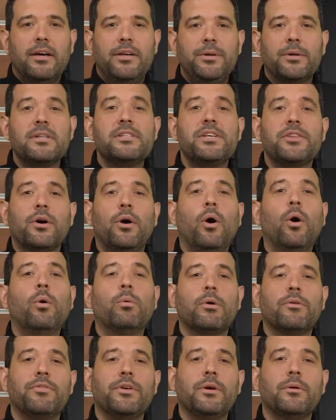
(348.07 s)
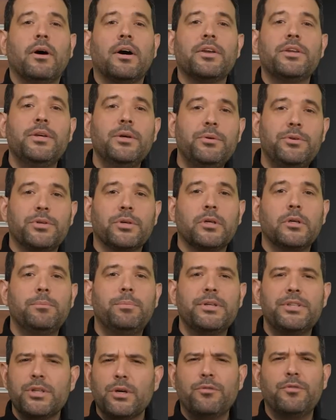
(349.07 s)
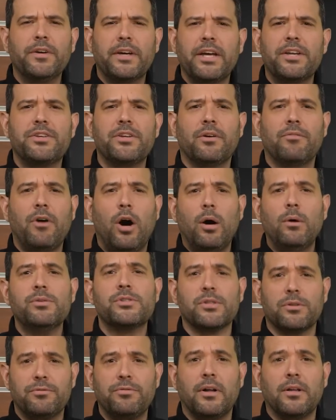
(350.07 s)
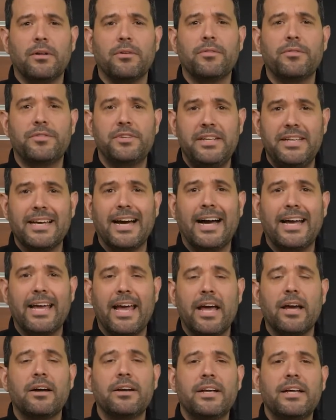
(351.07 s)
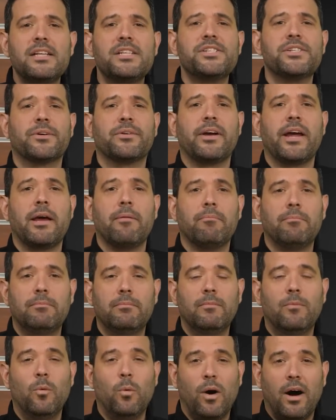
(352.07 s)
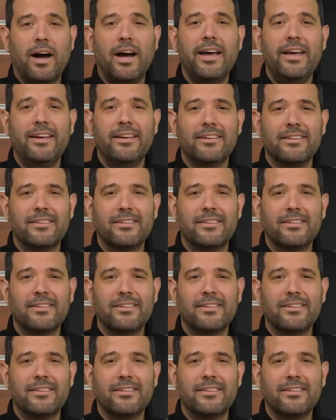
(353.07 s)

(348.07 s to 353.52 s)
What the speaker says: You can see the whole review on YouTube, but don't forget to also follow TIA on Instagram. Why?